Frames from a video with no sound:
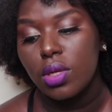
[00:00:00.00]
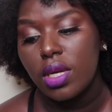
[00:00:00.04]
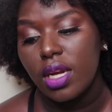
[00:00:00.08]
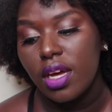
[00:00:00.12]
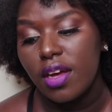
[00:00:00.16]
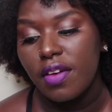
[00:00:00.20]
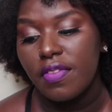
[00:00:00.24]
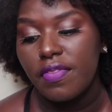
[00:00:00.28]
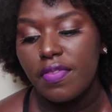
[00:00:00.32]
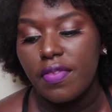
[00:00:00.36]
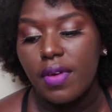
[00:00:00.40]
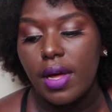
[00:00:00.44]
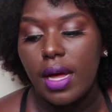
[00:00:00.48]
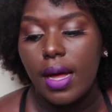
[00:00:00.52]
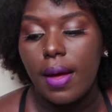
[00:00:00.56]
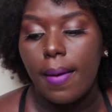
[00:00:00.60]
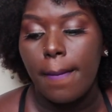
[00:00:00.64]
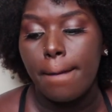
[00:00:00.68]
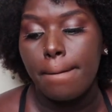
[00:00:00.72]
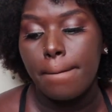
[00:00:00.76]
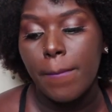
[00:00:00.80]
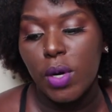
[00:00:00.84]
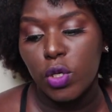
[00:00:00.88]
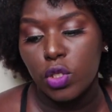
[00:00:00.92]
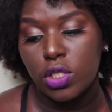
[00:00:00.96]
love
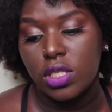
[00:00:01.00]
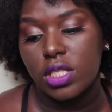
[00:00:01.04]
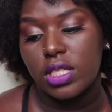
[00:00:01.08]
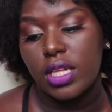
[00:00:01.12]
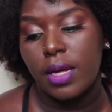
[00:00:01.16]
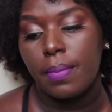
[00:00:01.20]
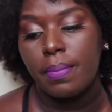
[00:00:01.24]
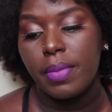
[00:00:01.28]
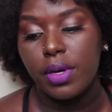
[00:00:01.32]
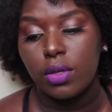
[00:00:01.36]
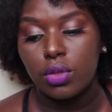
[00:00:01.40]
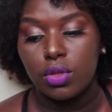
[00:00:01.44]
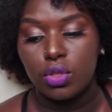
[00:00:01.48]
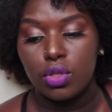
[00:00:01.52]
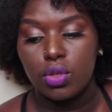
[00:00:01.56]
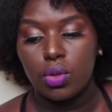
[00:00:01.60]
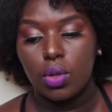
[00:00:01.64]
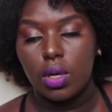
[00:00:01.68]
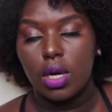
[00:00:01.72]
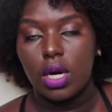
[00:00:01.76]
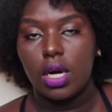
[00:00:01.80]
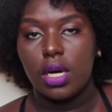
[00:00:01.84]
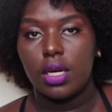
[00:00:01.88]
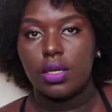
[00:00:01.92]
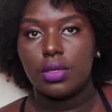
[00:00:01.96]
most about
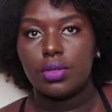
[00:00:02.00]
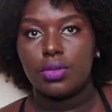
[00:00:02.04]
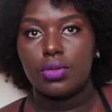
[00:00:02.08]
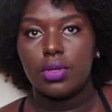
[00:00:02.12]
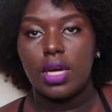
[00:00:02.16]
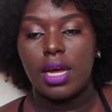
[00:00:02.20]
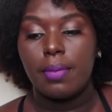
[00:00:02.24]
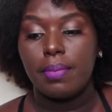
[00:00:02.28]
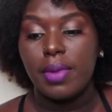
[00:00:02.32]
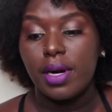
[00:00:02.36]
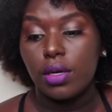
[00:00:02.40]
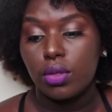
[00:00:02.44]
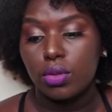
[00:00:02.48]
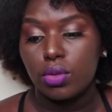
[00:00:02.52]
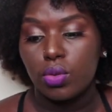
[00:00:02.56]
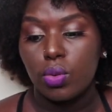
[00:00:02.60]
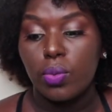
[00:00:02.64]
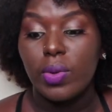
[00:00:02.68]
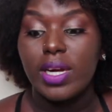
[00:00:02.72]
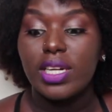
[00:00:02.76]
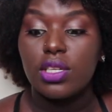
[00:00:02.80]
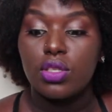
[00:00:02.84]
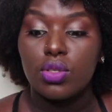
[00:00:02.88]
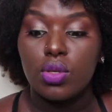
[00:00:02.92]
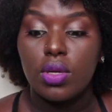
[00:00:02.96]
your country, about
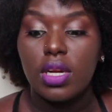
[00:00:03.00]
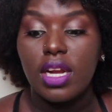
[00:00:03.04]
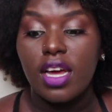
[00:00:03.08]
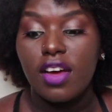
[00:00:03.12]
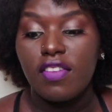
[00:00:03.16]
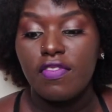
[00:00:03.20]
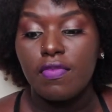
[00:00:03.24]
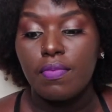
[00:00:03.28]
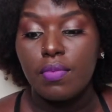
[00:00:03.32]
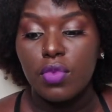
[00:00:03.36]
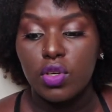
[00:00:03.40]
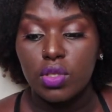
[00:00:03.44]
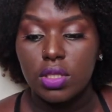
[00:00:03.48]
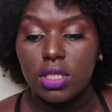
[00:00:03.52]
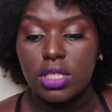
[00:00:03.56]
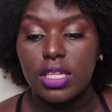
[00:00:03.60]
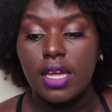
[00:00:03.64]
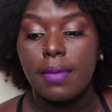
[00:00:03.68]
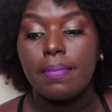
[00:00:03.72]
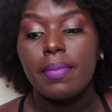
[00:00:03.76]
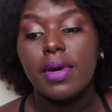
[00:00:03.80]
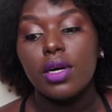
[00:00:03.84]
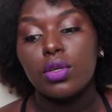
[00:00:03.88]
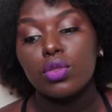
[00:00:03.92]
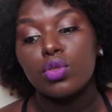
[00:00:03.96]
what you love most
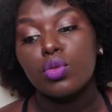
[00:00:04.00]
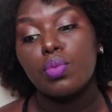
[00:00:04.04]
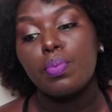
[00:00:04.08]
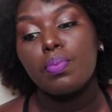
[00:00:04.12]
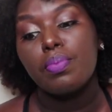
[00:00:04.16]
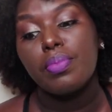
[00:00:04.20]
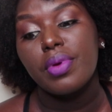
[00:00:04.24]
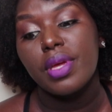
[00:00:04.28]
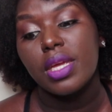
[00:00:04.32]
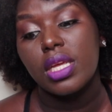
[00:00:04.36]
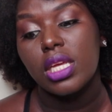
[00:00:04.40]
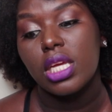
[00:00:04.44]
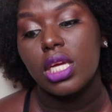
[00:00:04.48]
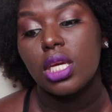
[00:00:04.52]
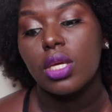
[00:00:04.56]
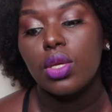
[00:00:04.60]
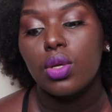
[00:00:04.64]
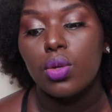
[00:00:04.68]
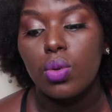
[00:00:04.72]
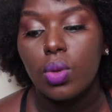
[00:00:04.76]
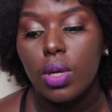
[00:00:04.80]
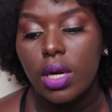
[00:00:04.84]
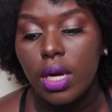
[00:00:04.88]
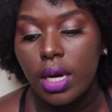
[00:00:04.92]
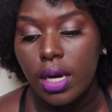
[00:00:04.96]
about being
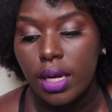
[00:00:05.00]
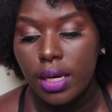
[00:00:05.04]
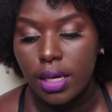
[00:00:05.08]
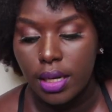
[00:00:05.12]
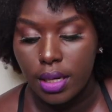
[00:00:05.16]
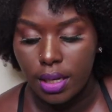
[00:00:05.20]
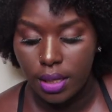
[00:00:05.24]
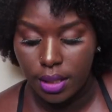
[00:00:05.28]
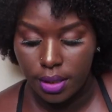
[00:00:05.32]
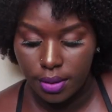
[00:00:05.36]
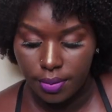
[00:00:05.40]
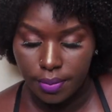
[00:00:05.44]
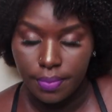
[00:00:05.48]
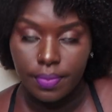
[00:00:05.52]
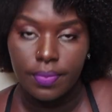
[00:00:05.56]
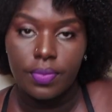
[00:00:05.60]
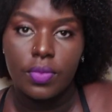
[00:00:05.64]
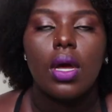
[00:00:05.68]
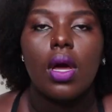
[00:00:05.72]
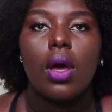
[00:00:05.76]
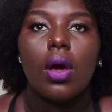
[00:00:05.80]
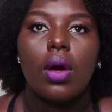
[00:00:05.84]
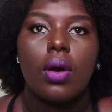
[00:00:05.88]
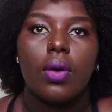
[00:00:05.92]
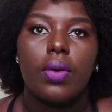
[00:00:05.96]
Ugandan?
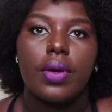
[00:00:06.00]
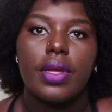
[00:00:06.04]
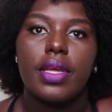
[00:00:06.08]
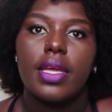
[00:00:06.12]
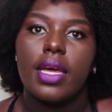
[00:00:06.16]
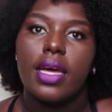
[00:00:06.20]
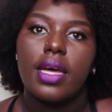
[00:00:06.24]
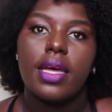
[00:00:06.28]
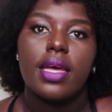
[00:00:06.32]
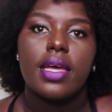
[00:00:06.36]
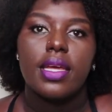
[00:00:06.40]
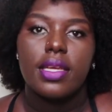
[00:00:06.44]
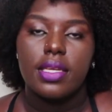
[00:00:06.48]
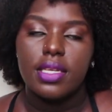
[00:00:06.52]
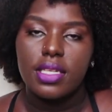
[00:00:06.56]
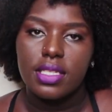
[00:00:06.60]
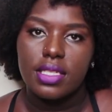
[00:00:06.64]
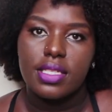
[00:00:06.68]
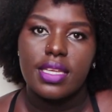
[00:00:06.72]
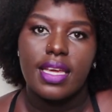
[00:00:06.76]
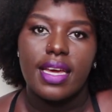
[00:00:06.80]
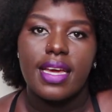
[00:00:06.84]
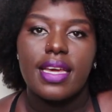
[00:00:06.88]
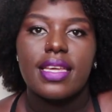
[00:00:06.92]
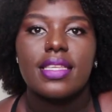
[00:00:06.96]
Oh yeah,
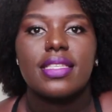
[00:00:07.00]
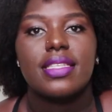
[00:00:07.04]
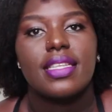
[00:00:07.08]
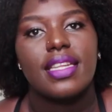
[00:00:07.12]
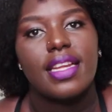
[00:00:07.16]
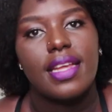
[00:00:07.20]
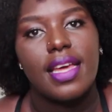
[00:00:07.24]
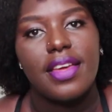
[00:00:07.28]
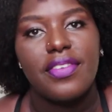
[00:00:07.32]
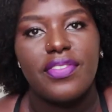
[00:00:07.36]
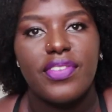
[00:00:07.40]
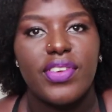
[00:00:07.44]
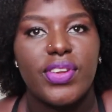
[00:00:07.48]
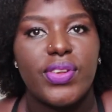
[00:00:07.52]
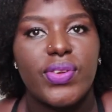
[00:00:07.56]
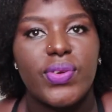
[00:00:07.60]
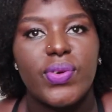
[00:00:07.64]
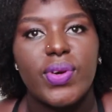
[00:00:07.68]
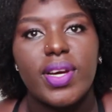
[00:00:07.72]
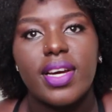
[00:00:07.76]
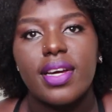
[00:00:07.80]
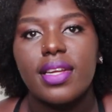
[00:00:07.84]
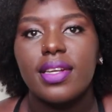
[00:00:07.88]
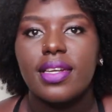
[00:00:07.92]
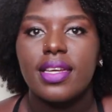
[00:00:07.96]
yes guys, life in
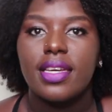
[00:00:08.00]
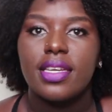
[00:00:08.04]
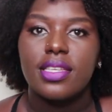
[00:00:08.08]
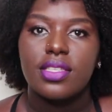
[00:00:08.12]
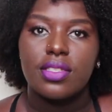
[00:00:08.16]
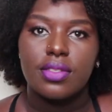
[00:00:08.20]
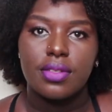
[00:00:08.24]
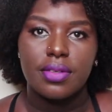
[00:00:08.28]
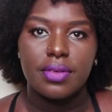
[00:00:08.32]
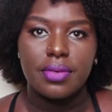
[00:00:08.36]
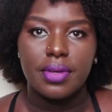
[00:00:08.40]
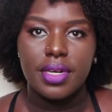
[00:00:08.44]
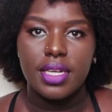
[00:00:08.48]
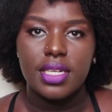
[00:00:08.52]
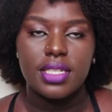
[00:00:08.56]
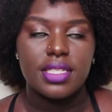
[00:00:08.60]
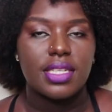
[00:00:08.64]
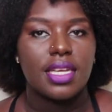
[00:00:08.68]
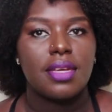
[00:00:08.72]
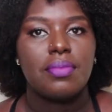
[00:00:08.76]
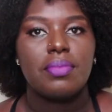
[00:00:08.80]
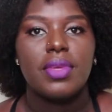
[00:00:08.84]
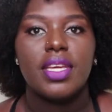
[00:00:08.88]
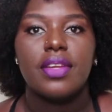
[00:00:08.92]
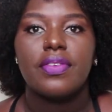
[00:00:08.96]
Uganda is great.
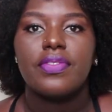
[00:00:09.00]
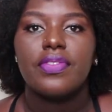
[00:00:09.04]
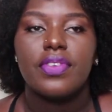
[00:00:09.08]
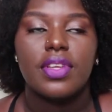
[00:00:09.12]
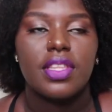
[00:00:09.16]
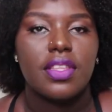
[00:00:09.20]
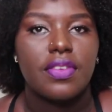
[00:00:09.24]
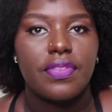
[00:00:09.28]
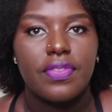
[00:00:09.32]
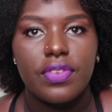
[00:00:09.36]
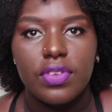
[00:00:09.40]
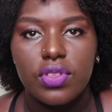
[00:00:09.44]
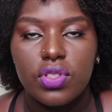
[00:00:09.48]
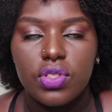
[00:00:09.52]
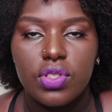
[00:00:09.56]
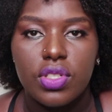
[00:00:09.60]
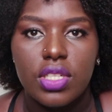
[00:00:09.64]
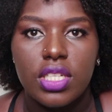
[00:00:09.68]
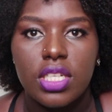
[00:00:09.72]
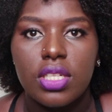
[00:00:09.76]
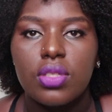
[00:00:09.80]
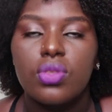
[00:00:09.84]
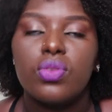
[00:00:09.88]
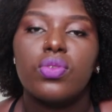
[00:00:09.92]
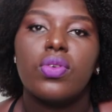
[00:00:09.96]
I mean, for the
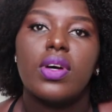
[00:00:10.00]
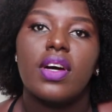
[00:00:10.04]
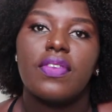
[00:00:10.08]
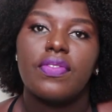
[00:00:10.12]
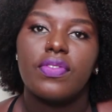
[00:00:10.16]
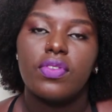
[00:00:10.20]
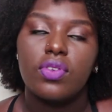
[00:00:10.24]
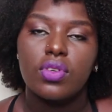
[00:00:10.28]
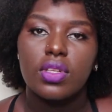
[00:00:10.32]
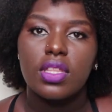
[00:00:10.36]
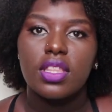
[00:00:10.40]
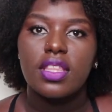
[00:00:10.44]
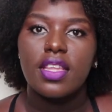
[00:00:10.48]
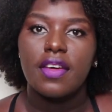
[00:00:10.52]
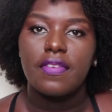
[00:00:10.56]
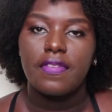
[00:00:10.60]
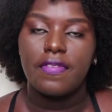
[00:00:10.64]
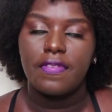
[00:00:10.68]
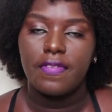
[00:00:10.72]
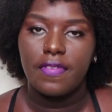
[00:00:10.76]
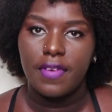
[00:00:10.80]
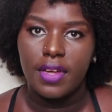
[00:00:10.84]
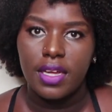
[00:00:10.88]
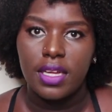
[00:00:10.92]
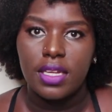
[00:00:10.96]
fortunate who have got the
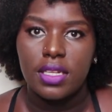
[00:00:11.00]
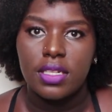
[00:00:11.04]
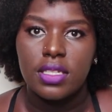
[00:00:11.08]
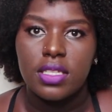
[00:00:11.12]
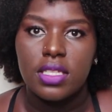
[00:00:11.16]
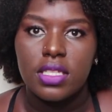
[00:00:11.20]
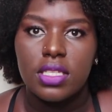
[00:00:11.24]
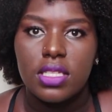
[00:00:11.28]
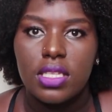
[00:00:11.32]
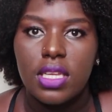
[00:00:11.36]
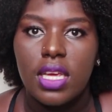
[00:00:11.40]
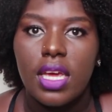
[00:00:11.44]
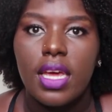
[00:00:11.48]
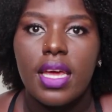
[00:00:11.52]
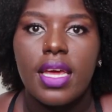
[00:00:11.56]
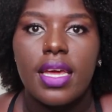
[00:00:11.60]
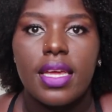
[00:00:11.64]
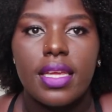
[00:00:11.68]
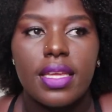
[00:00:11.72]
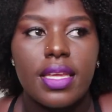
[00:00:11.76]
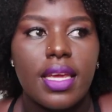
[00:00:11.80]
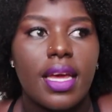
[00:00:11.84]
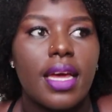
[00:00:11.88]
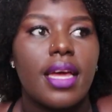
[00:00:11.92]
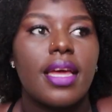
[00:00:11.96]
funds,
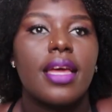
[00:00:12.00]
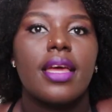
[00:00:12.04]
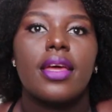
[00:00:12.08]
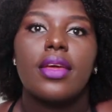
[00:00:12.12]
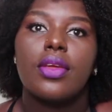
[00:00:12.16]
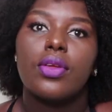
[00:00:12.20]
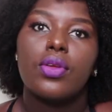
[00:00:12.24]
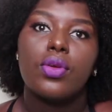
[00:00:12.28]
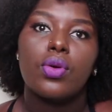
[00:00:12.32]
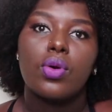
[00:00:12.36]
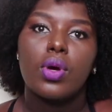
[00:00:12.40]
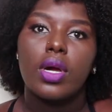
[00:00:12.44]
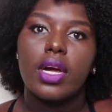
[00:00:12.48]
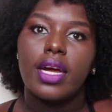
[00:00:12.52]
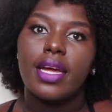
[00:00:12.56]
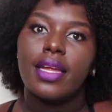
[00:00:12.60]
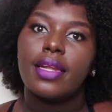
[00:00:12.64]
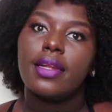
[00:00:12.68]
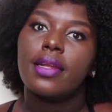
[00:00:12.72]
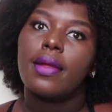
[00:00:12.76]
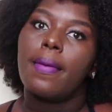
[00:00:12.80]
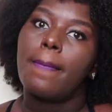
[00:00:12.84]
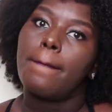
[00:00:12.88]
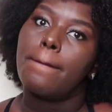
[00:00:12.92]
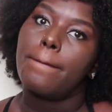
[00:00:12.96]
yeah, you
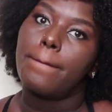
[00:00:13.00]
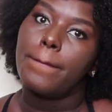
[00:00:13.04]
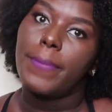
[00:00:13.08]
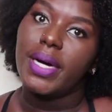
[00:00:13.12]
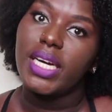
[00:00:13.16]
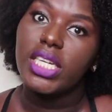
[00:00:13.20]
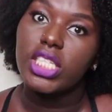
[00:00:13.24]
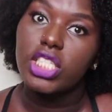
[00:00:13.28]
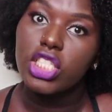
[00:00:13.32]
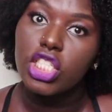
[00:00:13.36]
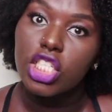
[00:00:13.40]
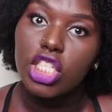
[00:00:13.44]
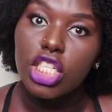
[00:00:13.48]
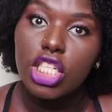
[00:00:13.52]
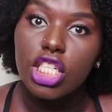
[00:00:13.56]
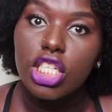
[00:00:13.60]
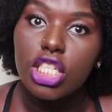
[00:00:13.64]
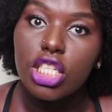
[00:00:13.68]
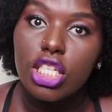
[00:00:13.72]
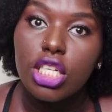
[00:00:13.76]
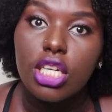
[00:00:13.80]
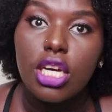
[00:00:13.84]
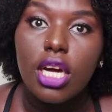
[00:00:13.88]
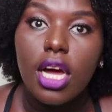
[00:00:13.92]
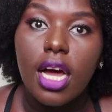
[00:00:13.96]
can
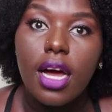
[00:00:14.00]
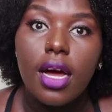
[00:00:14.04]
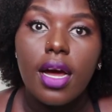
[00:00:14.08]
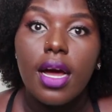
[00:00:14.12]
party.